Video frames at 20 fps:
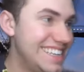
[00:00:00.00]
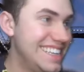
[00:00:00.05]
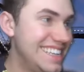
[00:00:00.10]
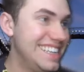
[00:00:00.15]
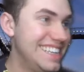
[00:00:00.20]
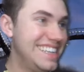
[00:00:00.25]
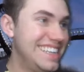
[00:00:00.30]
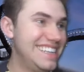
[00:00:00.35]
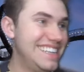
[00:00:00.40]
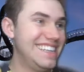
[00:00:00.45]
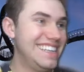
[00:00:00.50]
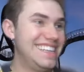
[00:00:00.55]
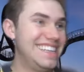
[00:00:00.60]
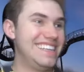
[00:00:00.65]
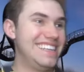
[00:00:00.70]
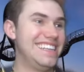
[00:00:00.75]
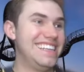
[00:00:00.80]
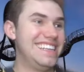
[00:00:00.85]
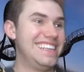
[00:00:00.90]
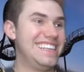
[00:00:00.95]

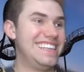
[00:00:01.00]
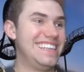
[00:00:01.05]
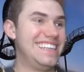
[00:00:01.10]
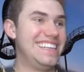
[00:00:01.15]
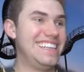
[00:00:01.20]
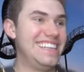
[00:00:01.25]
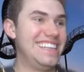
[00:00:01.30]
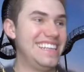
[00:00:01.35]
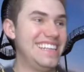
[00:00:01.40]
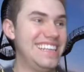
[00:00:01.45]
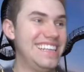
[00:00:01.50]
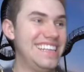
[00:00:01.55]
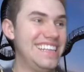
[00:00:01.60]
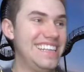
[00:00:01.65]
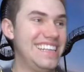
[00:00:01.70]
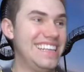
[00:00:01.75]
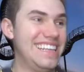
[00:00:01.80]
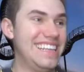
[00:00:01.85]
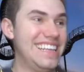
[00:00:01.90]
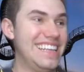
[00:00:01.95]

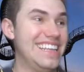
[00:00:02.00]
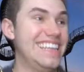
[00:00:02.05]
No words are spoken by the person on screen.